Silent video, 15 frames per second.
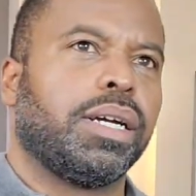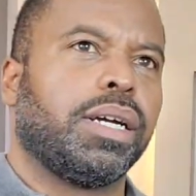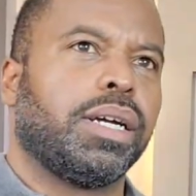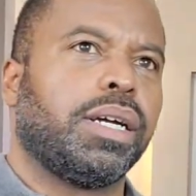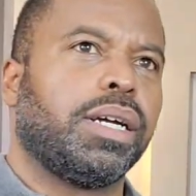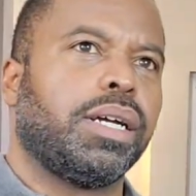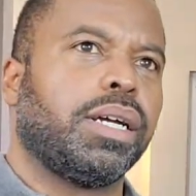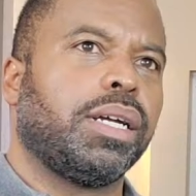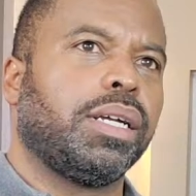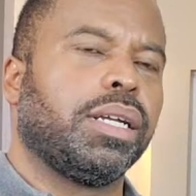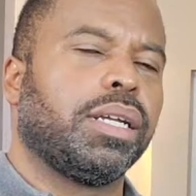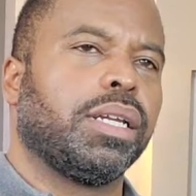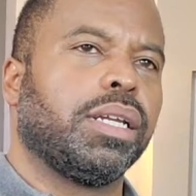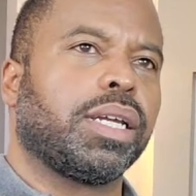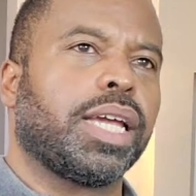Uh,
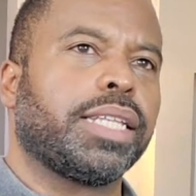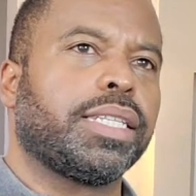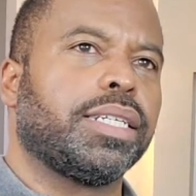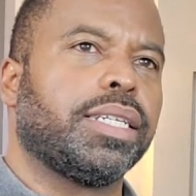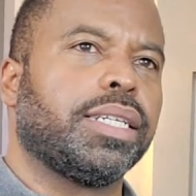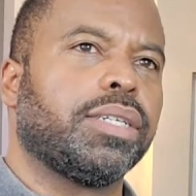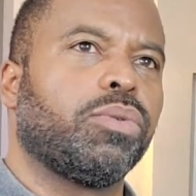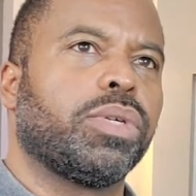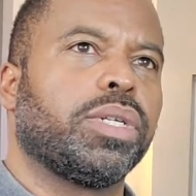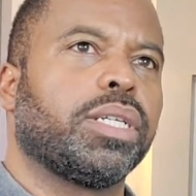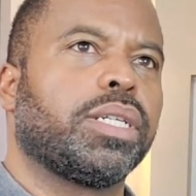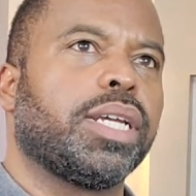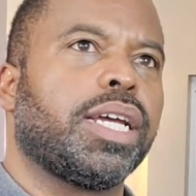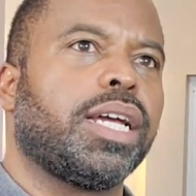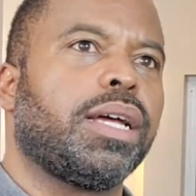look at the toward the
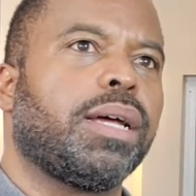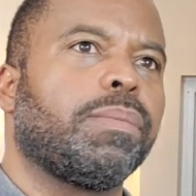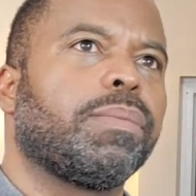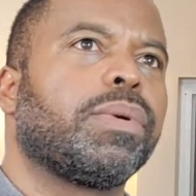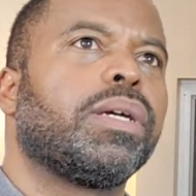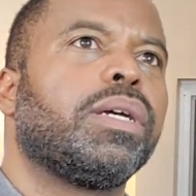top.